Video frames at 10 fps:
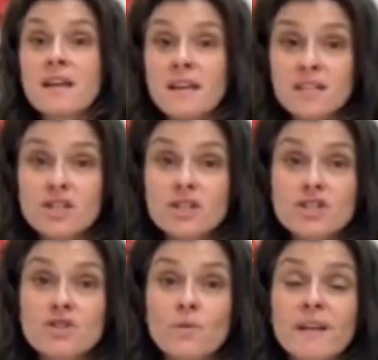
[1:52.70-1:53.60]
into the
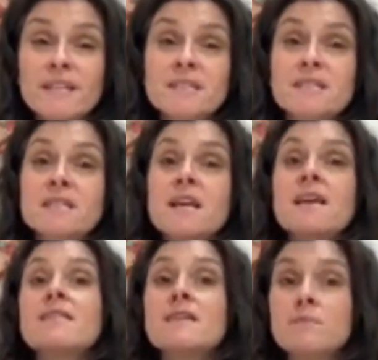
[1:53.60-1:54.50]
joints,
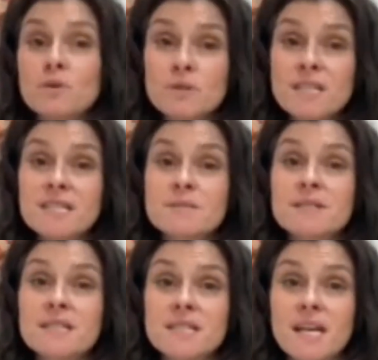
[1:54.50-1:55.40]
the immune system's
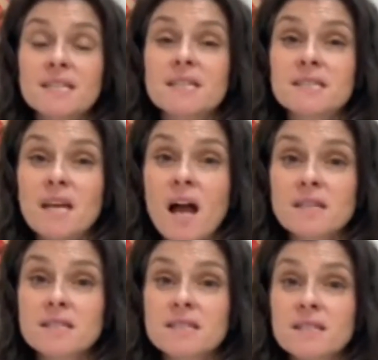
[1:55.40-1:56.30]
detecting the
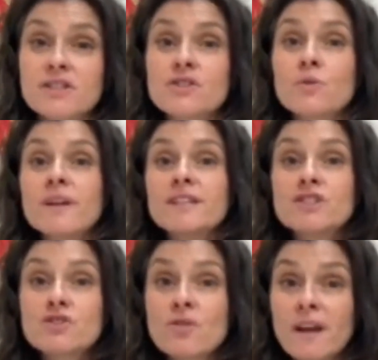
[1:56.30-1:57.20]
toxins in the
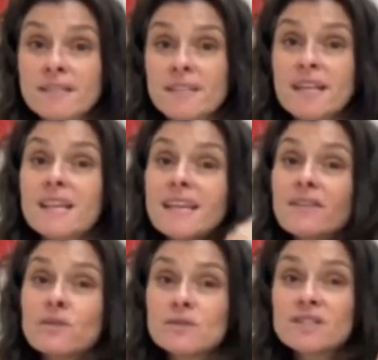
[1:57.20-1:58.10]
joints, trying to
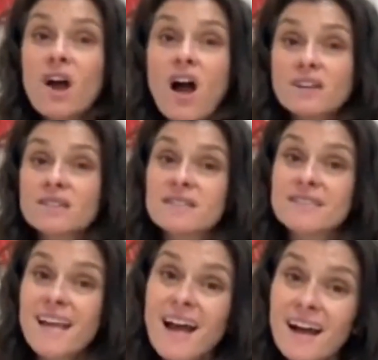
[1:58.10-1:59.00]
clean those toxins
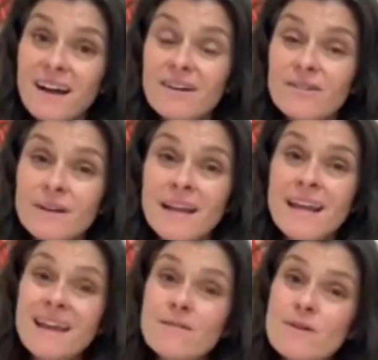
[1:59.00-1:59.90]
out,
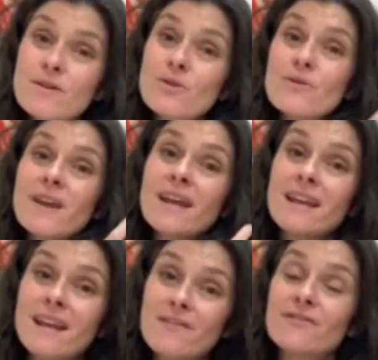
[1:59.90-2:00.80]

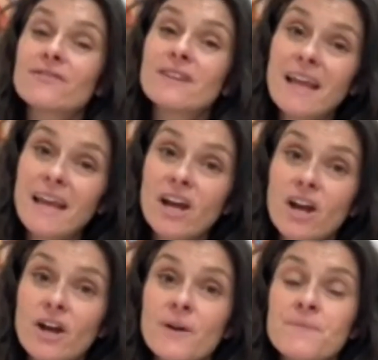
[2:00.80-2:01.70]
creating a
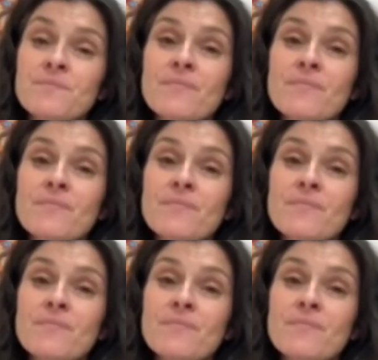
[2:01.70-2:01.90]
flare,